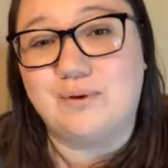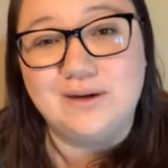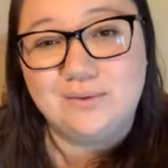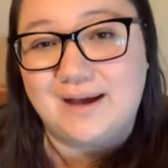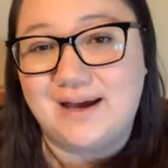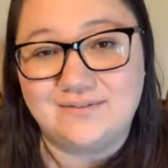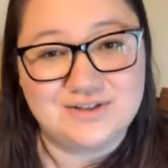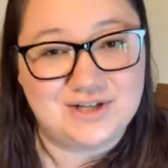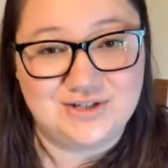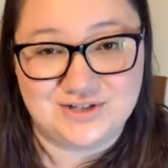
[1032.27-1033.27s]
We don't have
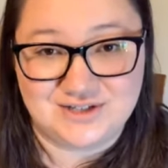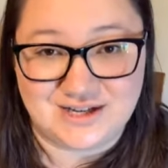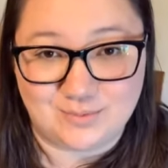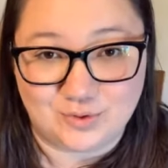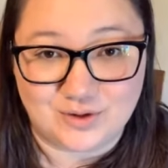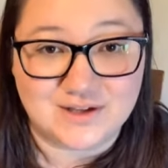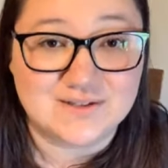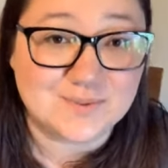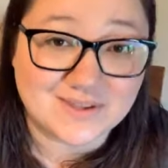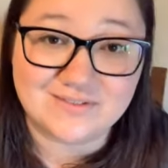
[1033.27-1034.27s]
a changing table
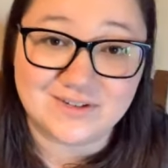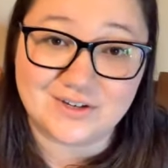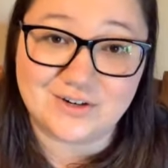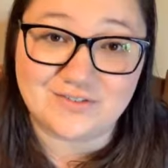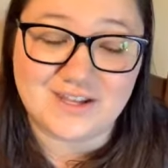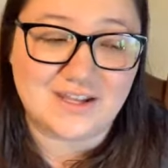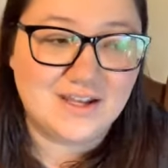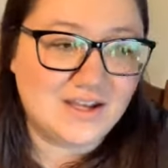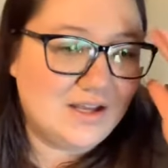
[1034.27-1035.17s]
because we live in an RV.